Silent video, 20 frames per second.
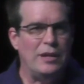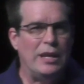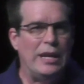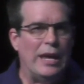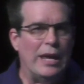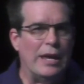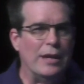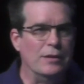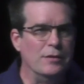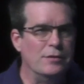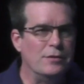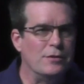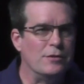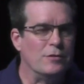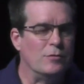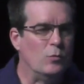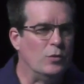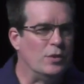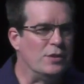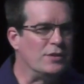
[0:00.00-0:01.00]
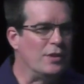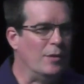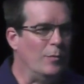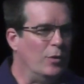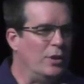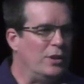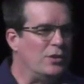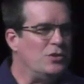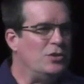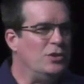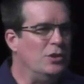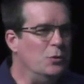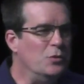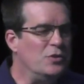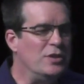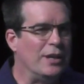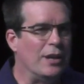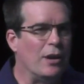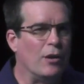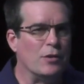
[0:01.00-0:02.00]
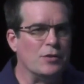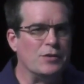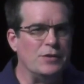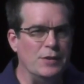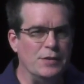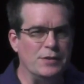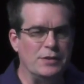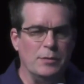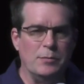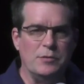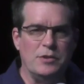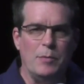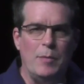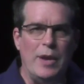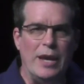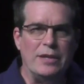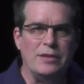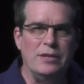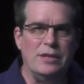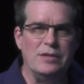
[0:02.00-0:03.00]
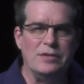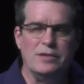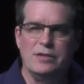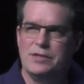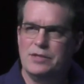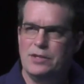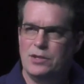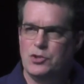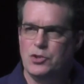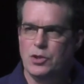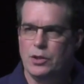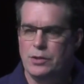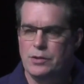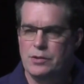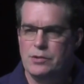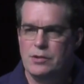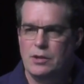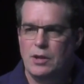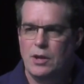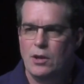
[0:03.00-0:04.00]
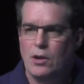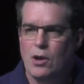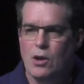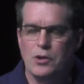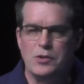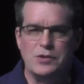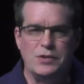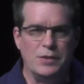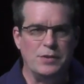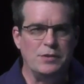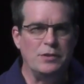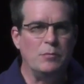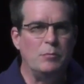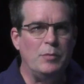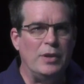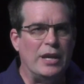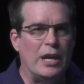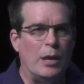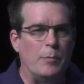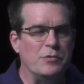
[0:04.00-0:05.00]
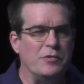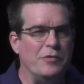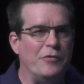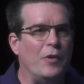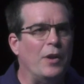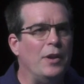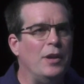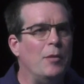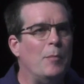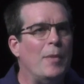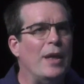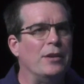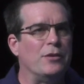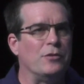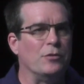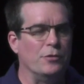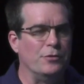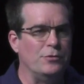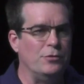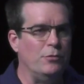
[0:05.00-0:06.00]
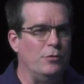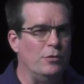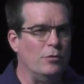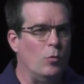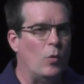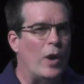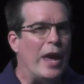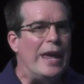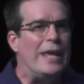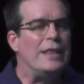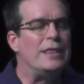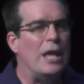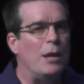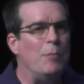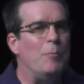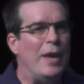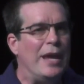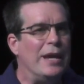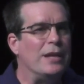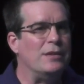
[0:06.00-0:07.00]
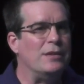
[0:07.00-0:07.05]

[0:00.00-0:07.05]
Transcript: is when someone is using our system to make these decisions, our system becomes fundamental to the way they make